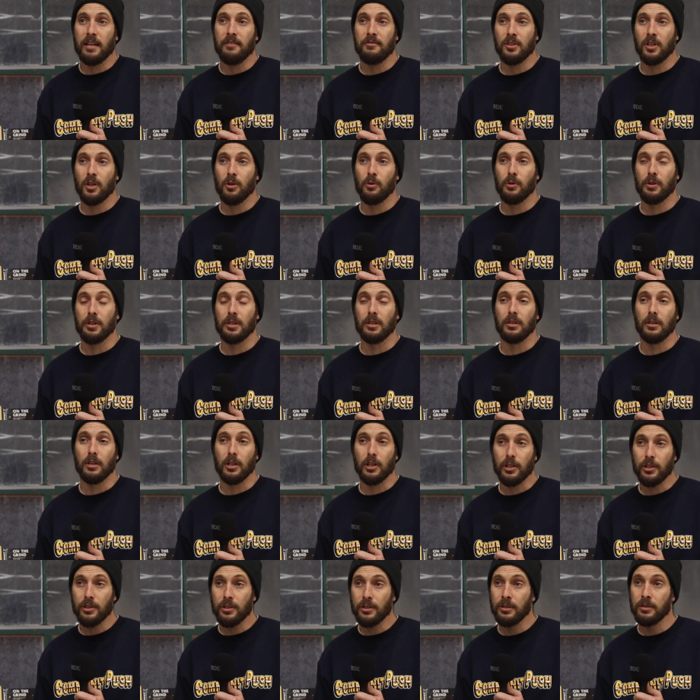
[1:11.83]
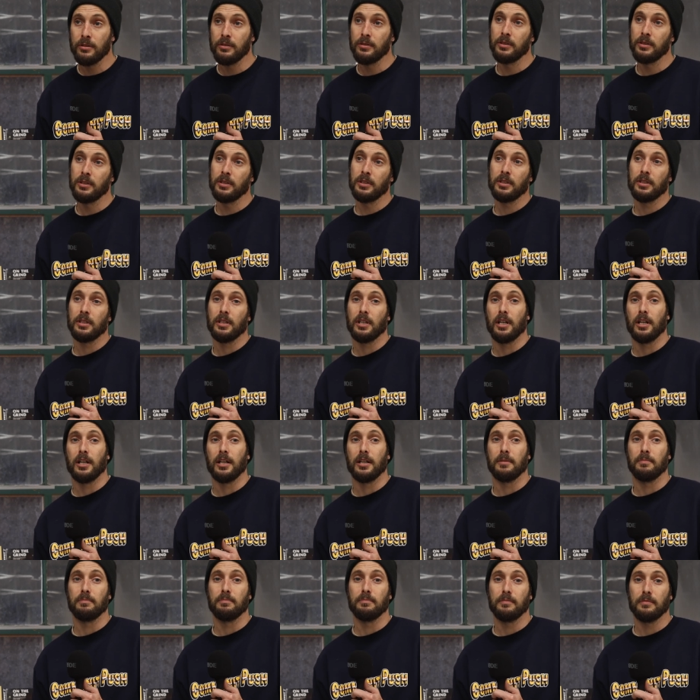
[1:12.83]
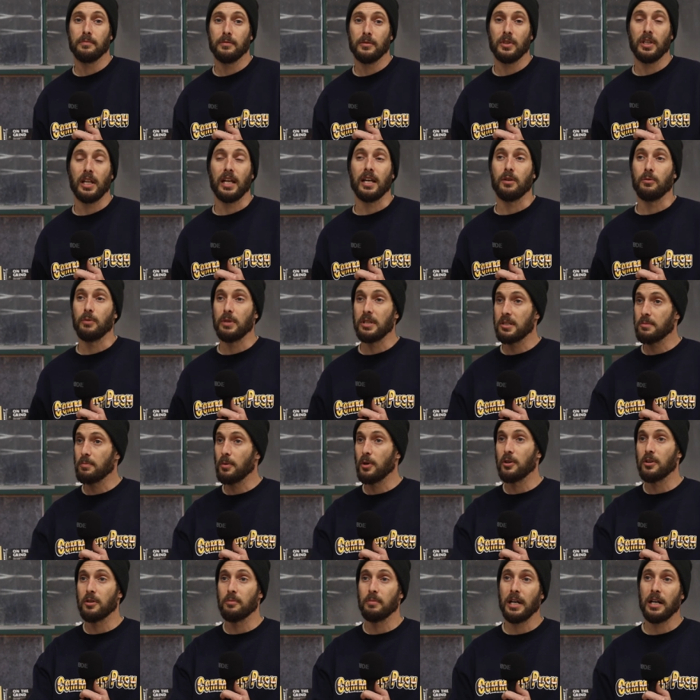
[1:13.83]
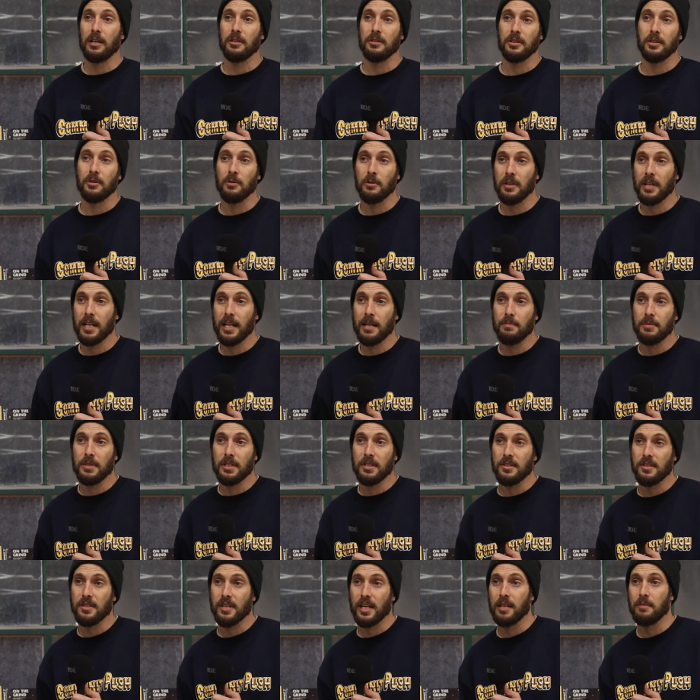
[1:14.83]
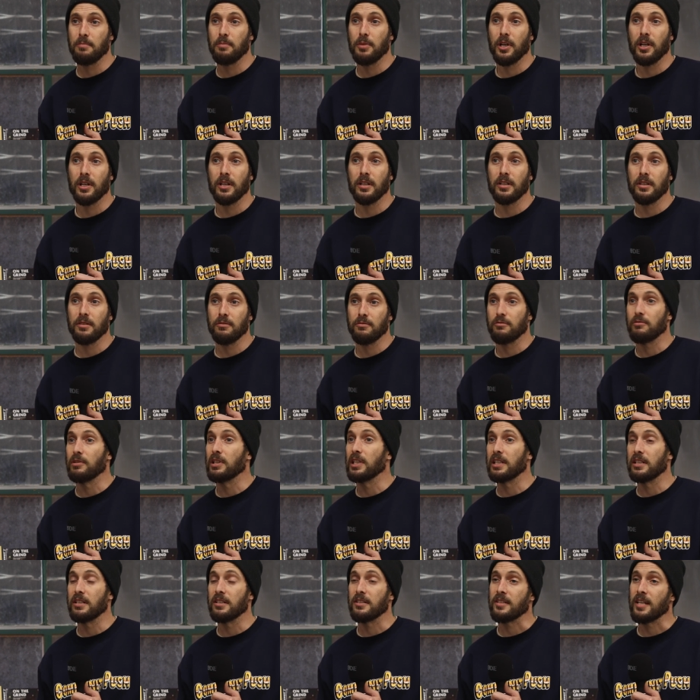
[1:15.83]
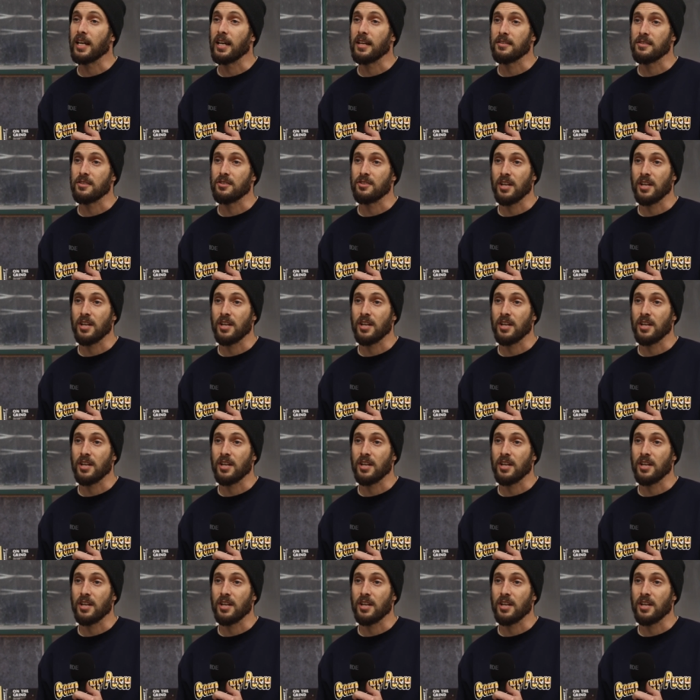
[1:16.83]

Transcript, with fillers: have nowhere to learn. Um, like we spoke about, the Northampton skate park it really just has a